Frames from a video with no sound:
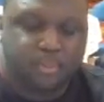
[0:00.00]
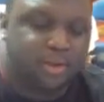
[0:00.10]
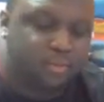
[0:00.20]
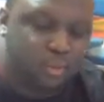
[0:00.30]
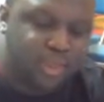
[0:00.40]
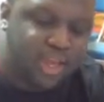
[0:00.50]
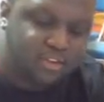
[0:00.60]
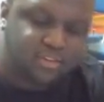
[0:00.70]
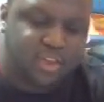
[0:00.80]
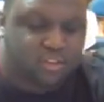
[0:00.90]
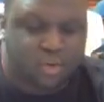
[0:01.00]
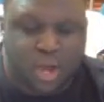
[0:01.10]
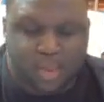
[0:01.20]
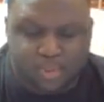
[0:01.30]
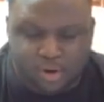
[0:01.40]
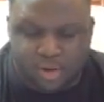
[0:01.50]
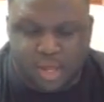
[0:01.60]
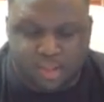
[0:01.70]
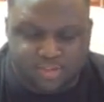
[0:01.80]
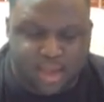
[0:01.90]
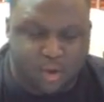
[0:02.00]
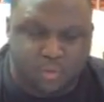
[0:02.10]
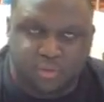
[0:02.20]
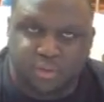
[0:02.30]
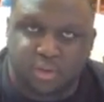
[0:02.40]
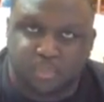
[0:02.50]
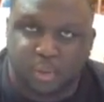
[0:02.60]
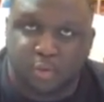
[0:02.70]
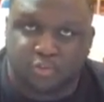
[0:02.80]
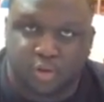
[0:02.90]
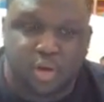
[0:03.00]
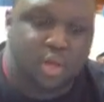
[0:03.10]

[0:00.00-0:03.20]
But with Agents, they can just go Hyperion, attack over the Pulsar.